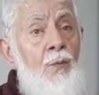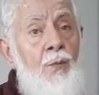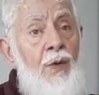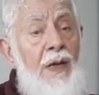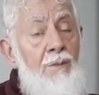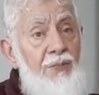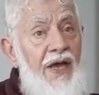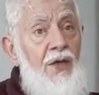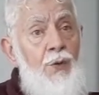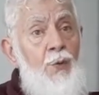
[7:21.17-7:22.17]
will
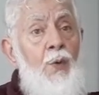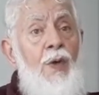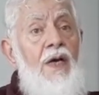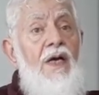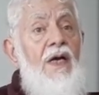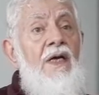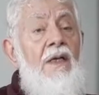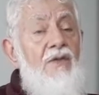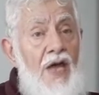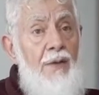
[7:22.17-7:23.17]
pay you
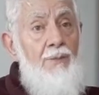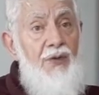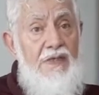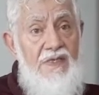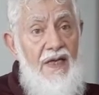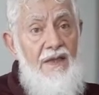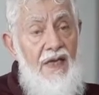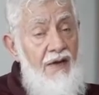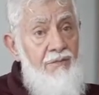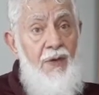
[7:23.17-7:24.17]
10%
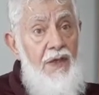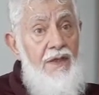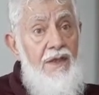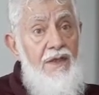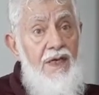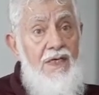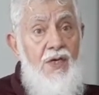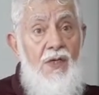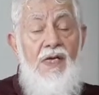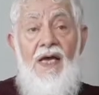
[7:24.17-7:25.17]
every year.
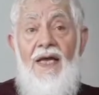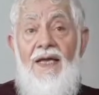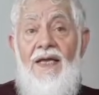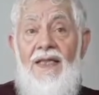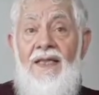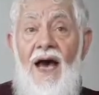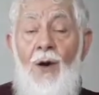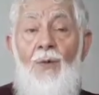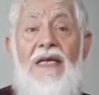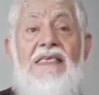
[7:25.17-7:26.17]

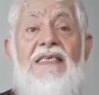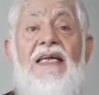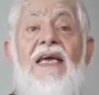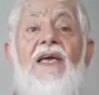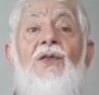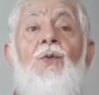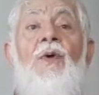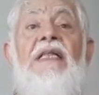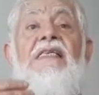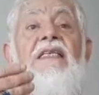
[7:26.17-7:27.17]
Now let's take it
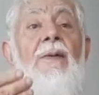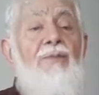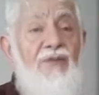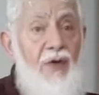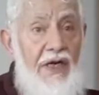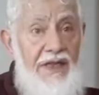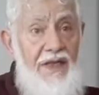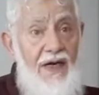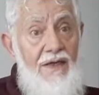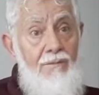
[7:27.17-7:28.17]
one step
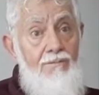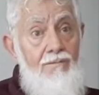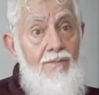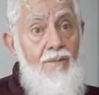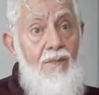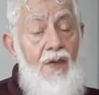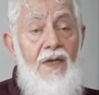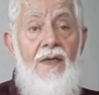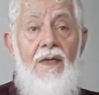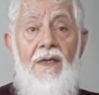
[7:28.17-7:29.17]
further.
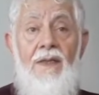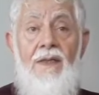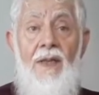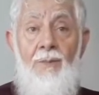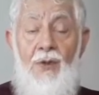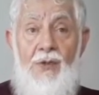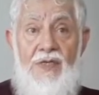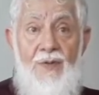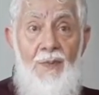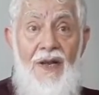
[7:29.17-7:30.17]
The
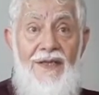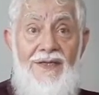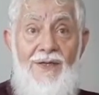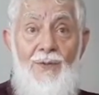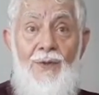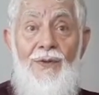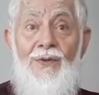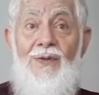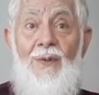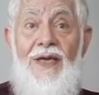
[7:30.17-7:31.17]
municipality wants
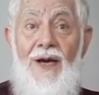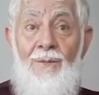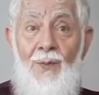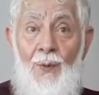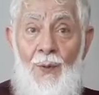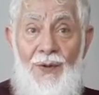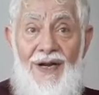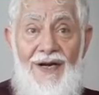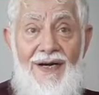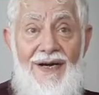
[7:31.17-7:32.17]
to become
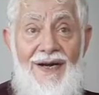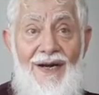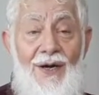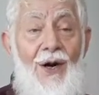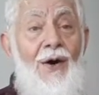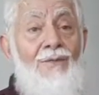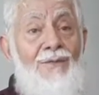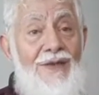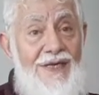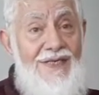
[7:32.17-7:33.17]
owner of
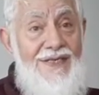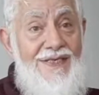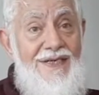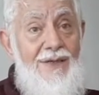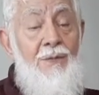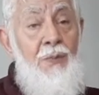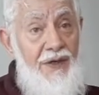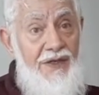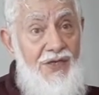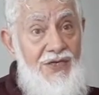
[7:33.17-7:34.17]
this
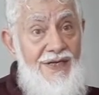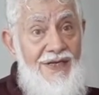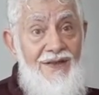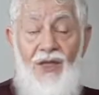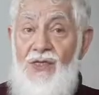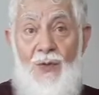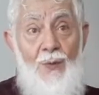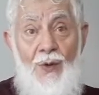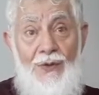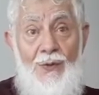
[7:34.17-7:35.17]
bridge, doesn't
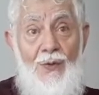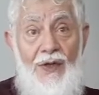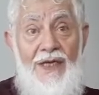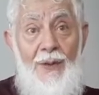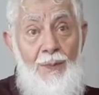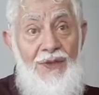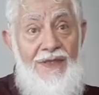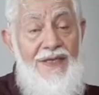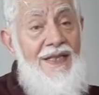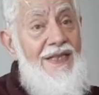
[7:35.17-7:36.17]
want to keep it
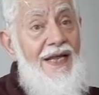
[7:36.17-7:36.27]
in